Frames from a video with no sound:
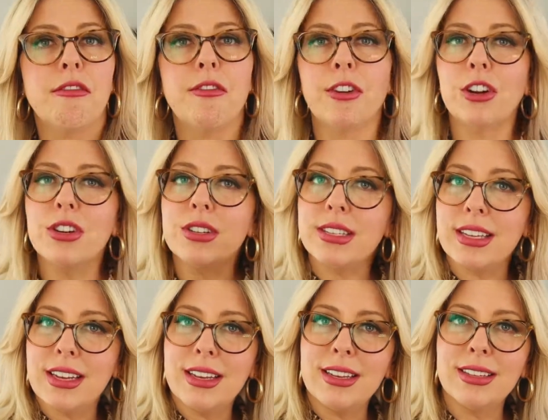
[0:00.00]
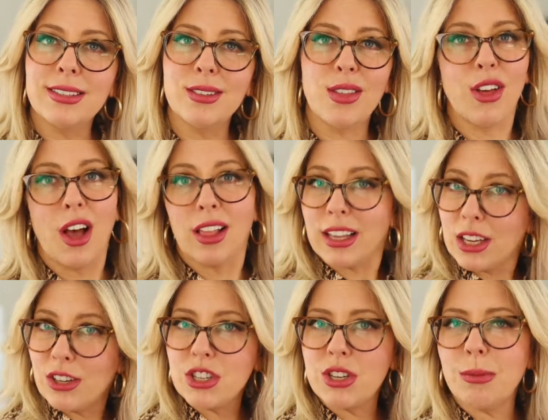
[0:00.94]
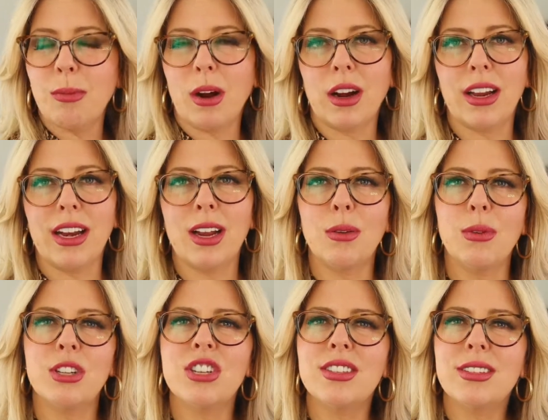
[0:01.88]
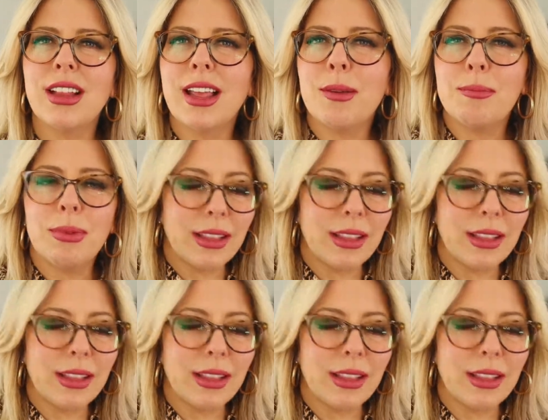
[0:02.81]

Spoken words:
versus thought leadership marketing, which is like